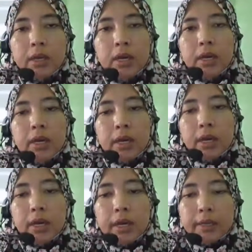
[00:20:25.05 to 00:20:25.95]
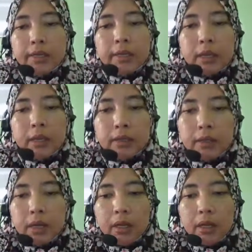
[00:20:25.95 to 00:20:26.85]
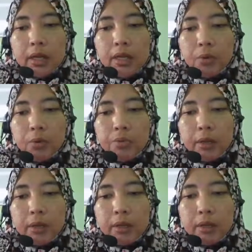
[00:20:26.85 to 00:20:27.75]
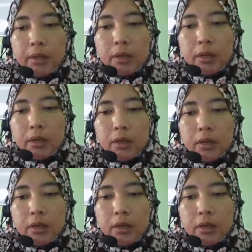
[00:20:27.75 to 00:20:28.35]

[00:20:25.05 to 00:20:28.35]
Okay, and I hope that